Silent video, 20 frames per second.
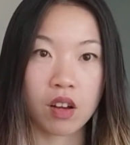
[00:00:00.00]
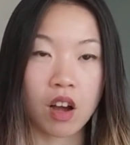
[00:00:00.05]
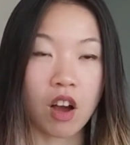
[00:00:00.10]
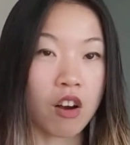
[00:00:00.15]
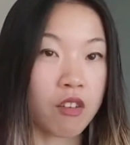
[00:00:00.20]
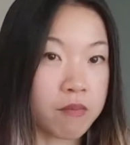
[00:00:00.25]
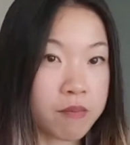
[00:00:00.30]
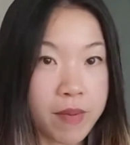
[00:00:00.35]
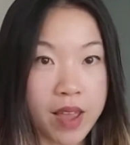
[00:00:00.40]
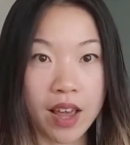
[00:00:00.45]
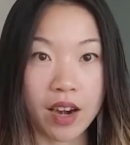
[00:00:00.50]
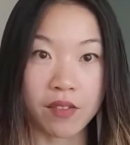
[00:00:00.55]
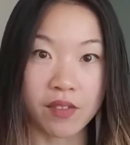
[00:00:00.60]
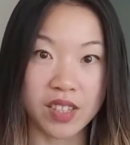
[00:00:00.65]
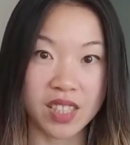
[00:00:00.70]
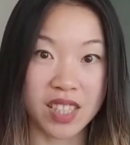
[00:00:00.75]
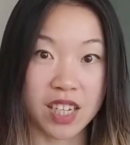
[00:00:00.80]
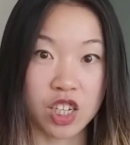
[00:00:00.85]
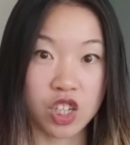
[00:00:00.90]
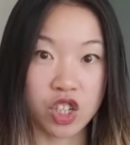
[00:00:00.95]
of
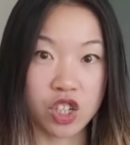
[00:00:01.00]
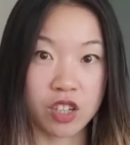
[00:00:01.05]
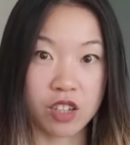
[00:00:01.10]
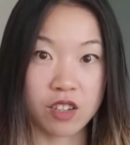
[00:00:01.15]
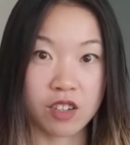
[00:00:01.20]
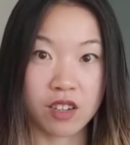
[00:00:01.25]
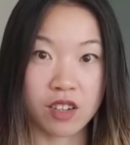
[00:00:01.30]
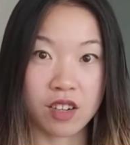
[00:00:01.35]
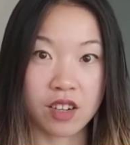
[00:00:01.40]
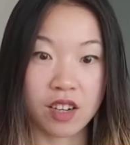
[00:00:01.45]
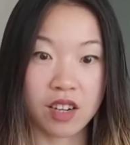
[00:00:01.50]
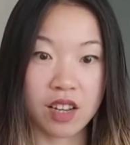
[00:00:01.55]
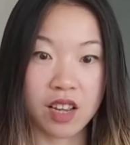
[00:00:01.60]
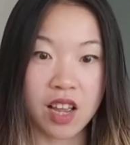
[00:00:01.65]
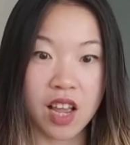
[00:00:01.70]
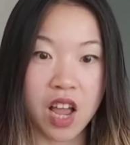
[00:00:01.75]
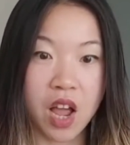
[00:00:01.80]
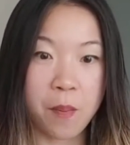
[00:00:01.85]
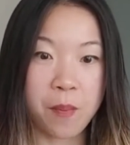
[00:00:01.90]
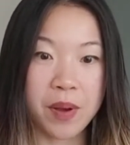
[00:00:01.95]
manifestation.
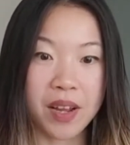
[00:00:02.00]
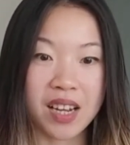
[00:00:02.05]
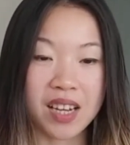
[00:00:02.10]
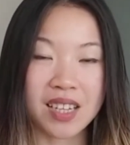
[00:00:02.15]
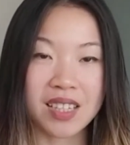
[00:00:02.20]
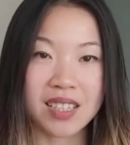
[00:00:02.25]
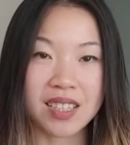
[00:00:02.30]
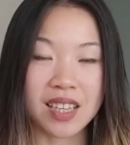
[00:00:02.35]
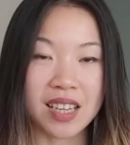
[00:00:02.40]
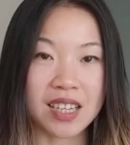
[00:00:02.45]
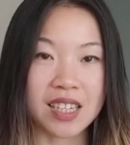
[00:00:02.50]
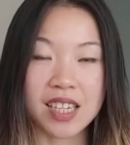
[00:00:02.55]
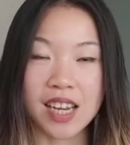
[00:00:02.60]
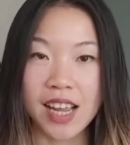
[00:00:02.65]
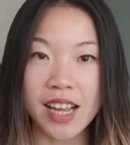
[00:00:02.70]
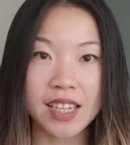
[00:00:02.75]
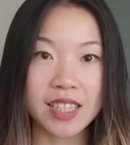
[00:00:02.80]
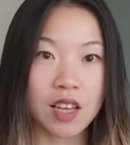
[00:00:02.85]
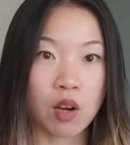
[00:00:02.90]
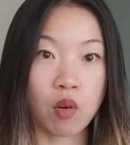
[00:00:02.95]
Because it
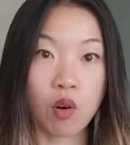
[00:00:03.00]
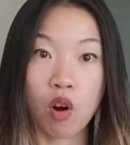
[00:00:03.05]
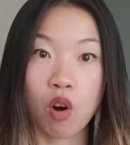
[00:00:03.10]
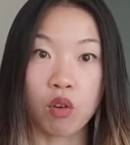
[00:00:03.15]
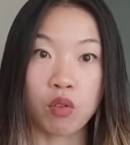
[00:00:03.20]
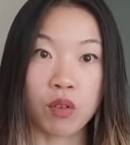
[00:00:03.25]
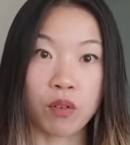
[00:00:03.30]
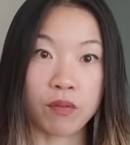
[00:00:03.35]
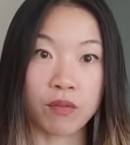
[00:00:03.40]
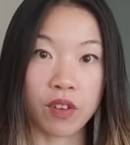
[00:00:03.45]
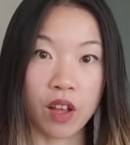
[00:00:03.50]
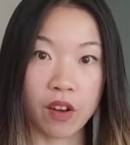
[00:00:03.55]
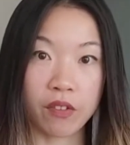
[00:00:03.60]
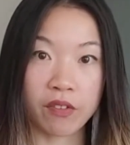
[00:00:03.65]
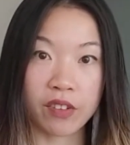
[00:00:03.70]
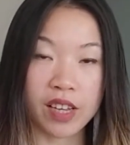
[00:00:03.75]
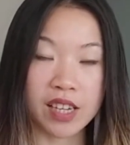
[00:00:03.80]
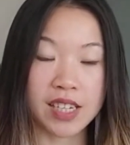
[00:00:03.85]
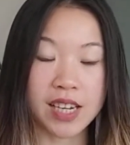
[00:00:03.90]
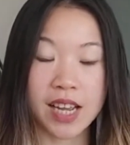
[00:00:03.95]
takes out all the
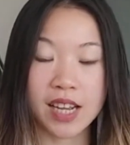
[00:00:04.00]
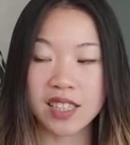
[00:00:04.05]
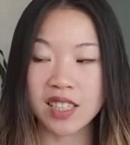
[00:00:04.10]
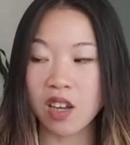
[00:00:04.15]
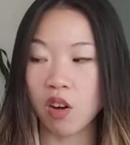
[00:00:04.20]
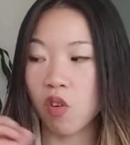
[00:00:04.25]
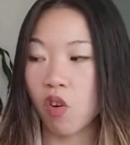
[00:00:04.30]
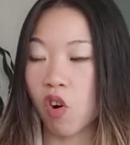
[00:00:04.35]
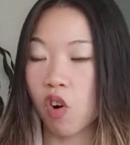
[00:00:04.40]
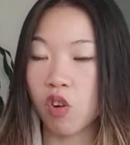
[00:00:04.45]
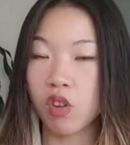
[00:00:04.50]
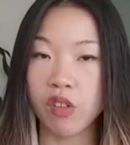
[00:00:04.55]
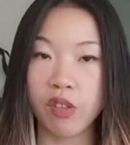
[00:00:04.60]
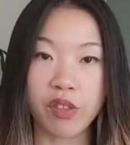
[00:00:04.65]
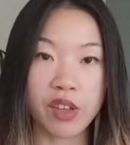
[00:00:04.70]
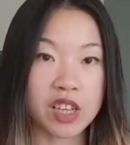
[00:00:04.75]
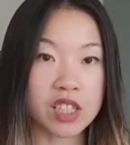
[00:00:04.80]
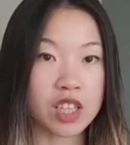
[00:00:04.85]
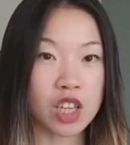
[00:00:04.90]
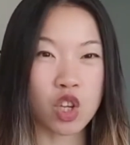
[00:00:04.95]
fluff. It takes out all the
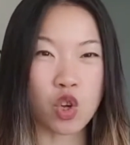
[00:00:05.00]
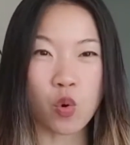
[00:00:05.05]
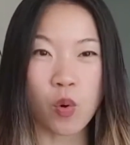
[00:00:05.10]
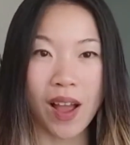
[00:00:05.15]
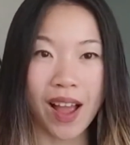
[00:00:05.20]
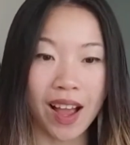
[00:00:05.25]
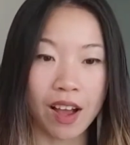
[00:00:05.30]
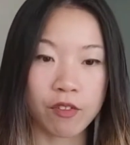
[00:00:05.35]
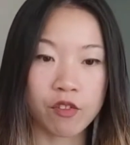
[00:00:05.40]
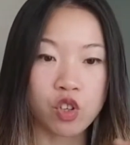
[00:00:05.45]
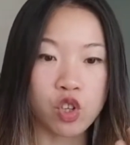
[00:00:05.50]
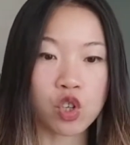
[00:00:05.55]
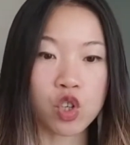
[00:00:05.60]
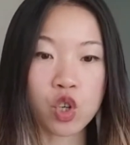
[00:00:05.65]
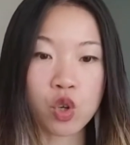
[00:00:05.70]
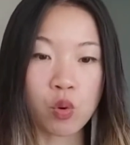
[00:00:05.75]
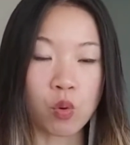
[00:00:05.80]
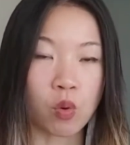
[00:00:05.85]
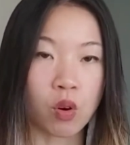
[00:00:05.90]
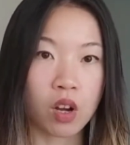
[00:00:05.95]
things that you have to
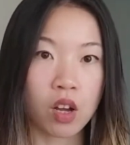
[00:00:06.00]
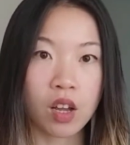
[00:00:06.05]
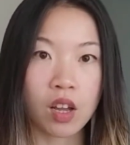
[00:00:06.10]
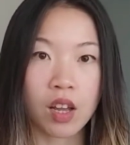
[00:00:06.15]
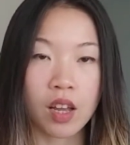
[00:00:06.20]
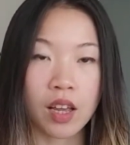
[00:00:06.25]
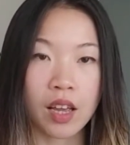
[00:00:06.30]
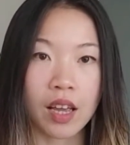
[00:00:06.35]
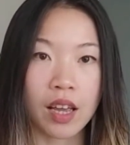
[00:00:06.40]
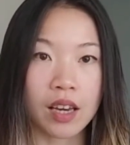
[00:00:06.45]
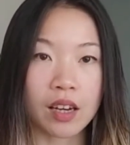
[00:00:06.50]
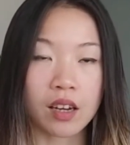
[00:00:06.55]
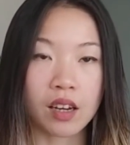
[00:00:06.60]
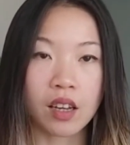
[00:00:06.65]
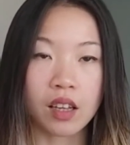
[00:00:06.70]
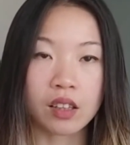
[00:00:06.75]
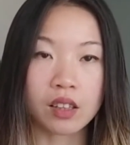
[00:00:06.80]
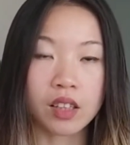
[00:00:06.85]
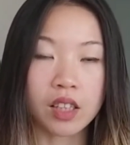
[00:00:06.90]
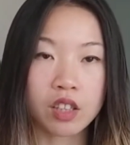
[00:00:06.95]
do.
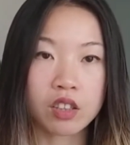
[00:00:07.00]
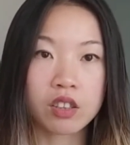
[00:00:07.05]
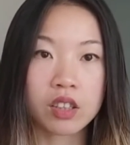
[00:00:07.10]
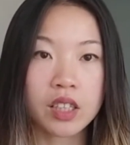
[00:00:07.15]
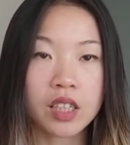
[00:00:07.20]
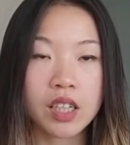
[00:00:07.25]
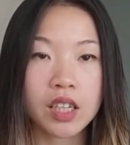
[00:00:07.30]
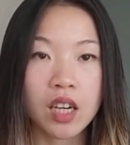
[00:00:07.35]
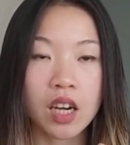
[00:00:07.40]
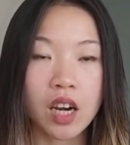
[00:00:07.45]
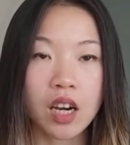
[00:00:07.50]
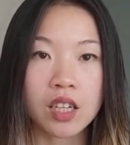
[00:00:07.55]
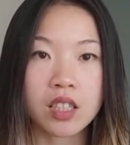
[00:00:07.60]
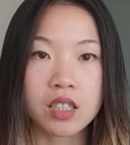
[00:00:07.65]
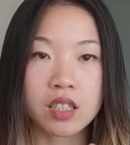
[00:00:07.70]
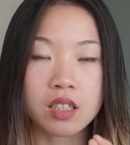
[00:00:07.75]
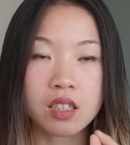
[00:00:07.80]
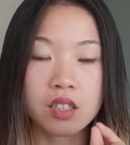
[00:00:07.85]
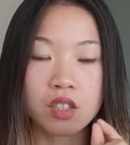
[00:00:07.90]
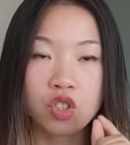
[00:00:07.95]
It literally
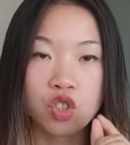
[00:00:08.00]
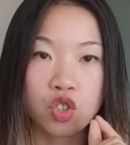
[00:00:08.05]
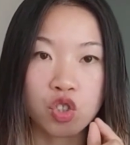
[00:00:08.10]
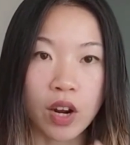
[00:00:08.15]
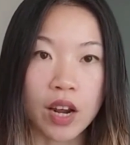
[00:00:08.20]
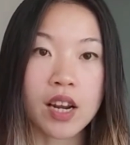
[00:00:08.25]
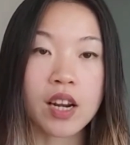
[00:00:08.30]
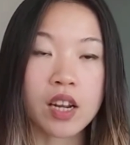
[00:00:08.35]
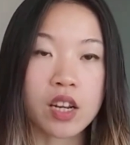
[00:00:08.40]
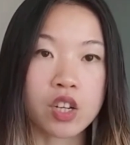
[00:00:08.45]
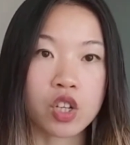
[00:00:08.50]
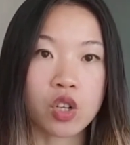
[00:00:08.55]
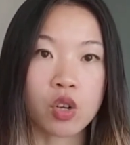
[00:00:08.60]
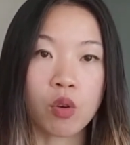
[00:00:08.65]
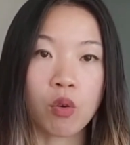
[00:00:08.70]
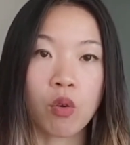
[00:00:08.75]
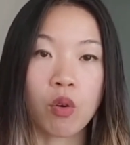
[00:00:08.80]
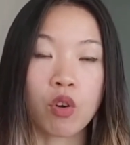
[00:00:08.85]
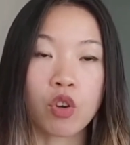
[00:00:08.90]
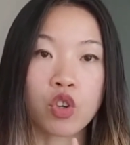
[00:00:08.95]
cuts straight
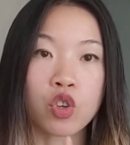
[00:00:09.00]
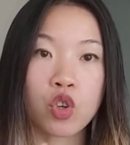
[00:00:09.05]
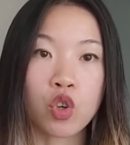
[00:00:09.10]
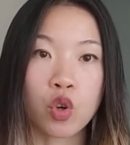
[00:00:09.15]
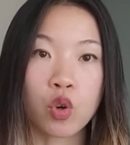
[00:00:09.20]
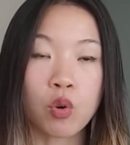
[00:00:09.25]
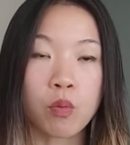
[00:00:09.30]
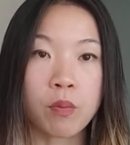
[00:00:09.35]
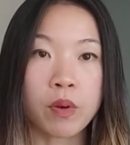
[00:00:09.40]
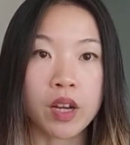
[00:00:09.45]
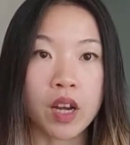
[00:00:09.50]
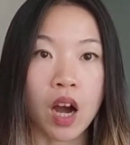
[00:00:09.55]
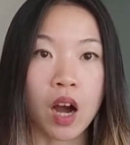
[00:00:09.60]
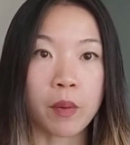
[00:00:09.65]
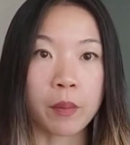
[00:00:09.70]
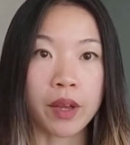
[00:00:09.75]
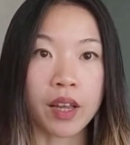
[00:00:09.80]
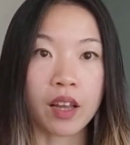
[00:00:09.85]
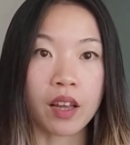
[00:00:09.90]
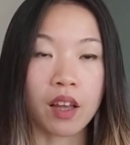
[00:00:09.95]
into you
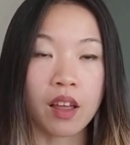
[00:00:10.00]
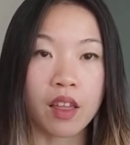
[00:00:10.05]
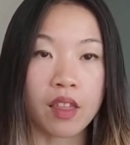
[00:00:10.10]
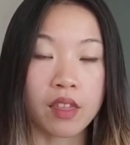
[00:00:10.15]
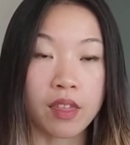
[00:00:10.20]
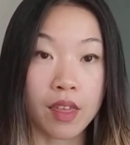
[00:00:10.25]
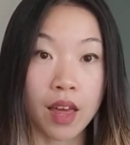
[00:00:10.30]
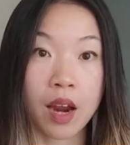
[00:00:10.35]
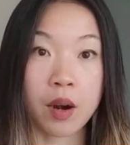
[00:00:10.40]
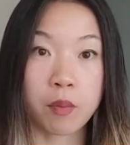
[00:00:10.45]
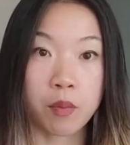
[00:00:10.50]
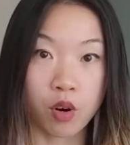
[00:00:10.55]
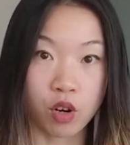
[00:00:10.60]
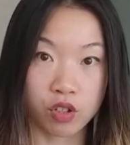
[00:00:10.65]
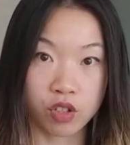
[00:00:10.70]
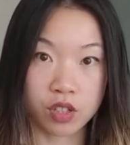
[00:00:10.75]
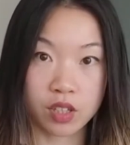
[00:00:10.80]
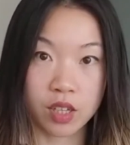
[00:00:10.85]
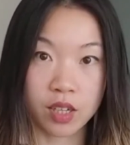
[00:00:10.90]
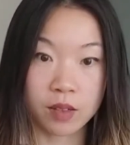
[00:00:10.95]
becoming that
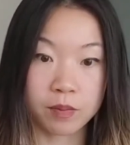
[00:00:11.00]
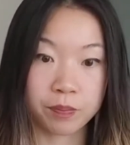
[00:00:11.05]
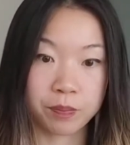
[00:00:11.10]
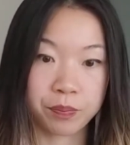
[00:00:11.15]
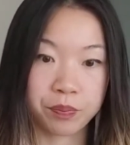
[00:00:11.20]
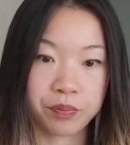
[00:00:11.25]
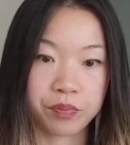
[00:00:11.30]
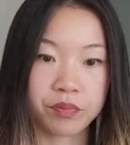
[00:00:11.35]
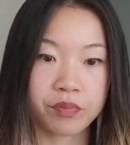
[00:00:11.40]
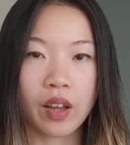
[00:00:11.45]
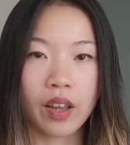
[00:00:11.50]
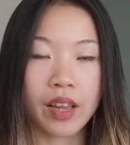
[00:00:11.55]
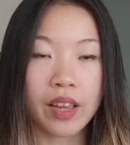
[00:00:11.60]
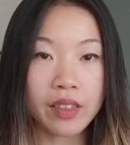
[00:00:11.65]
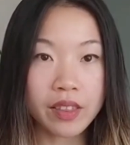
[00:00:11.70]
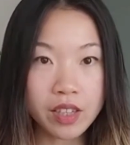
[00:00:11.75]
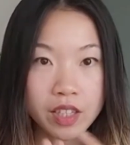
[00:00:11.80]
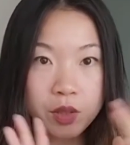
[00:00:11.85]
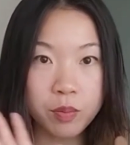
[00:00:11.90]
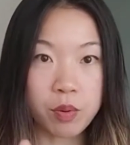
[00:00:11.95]
person. In
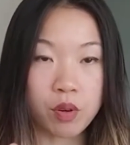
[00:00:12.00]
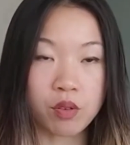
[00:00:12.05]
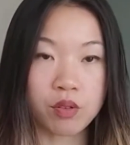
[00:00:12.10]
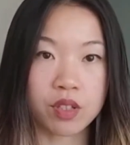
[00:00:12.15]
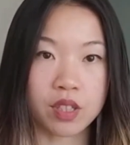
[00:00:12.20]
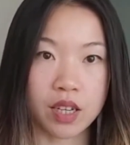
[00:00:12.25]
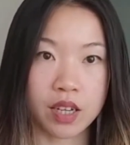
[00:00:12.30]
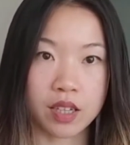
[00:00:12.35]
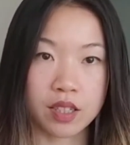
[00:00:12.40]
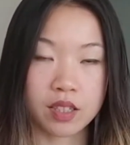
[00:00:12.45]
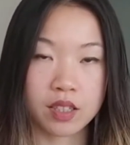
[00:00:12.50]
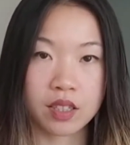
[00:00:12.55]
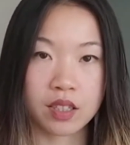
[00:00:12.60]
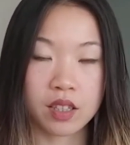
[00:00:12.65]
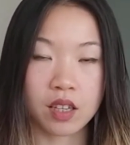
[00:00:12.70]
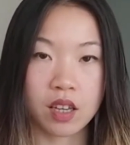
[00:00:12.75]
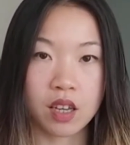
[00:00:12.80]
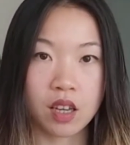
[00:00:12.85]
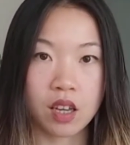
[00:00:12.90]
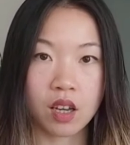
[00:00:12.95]
this process,
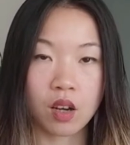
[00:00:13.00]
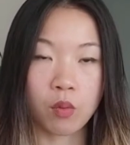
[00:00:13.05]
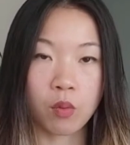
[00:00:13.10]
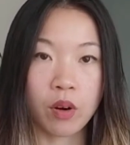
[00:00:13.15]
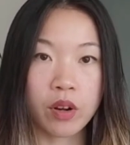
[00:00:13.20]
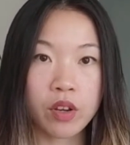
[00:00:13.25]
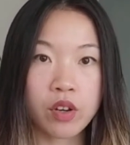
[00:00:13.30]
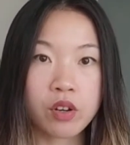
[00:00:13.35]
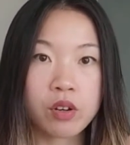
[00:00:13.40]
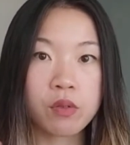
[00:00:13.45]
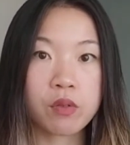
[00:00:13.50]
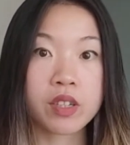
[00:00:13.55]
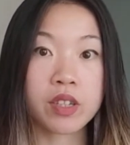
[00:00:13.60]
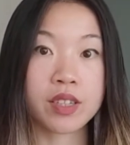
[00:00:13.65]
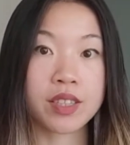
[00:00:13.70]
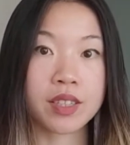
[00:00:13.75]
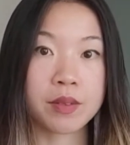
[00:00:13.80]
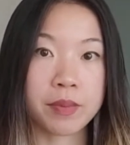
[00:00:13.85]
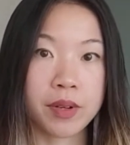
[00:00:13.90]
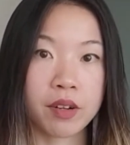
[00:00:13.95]
what you're going to
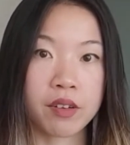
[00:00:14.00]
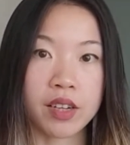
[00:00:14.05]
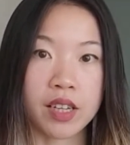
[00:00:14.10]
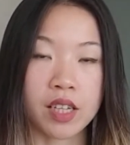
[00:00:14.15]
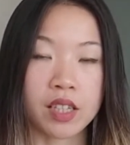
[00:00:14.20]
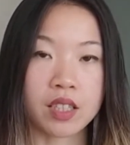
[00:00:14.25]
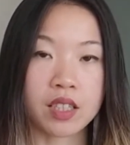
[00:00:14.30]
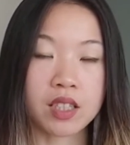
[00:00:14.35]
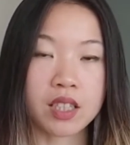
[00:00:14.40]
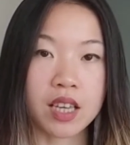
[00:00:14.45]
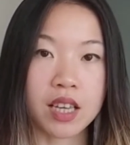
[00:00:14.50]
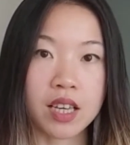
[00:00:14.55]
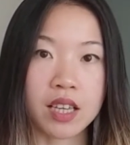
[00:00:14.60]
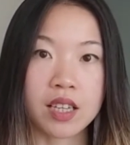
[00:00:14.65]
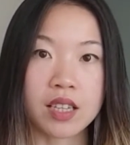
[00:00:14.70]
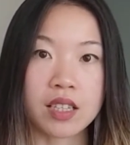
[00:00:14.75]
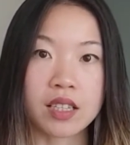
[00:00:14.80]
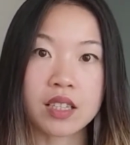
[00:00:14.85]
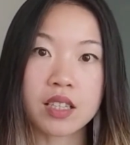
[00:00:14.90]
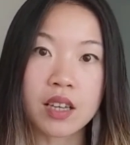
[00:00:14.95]
experience
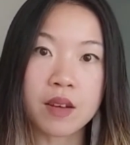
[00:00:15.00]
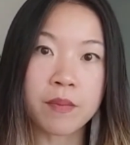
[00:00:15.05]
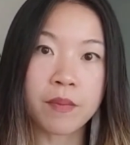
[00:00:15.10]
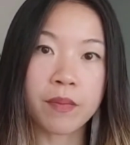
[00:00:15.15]
is